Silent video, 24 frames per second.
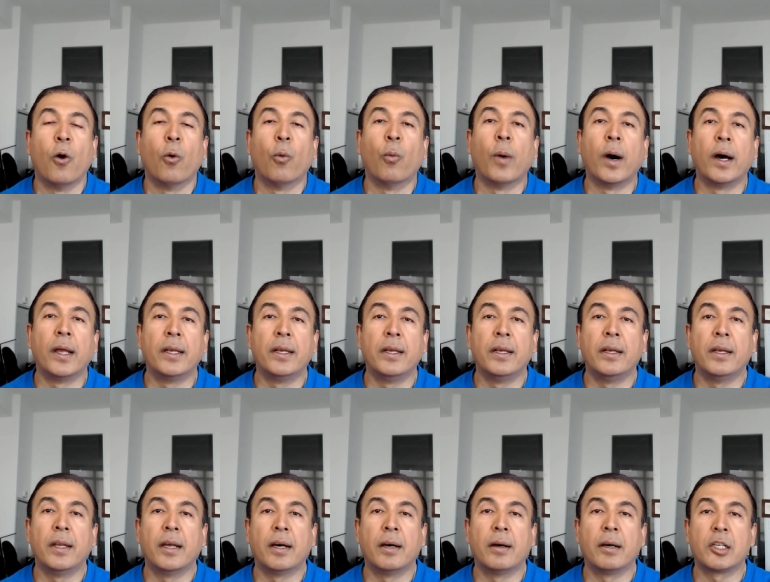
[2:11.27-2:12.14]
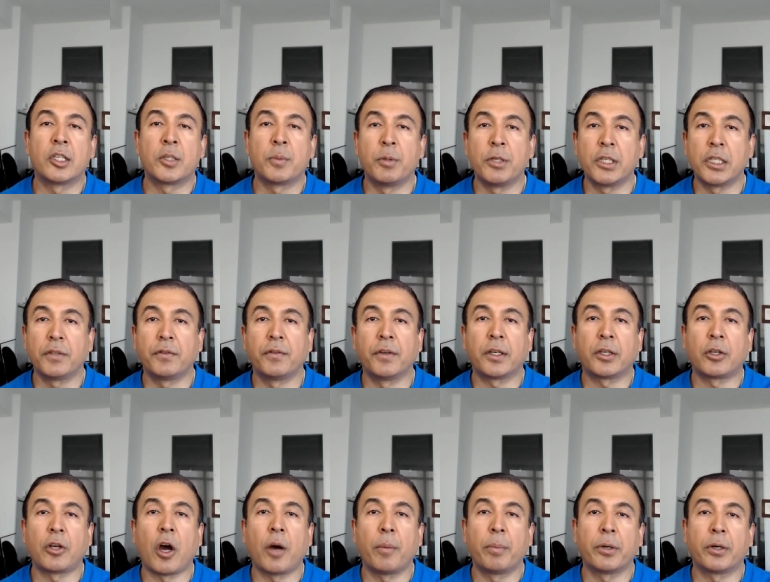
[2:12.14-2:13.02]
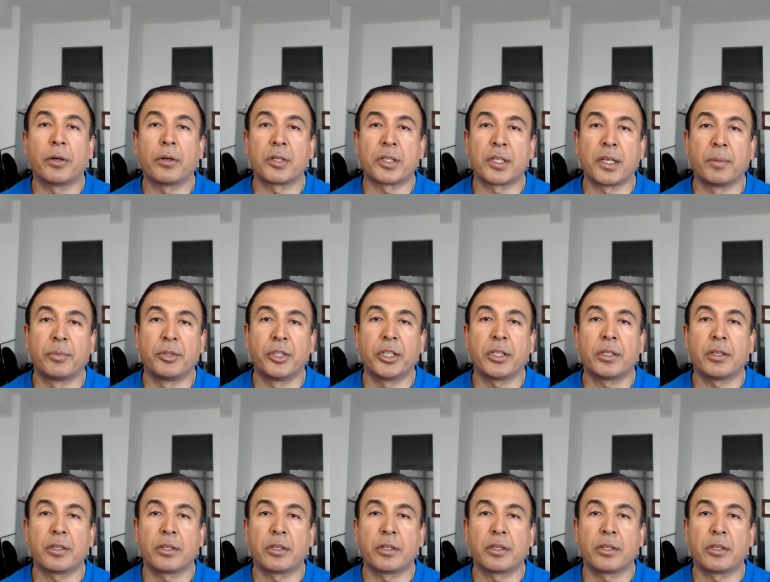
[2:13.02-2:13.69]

one specific topic or subject,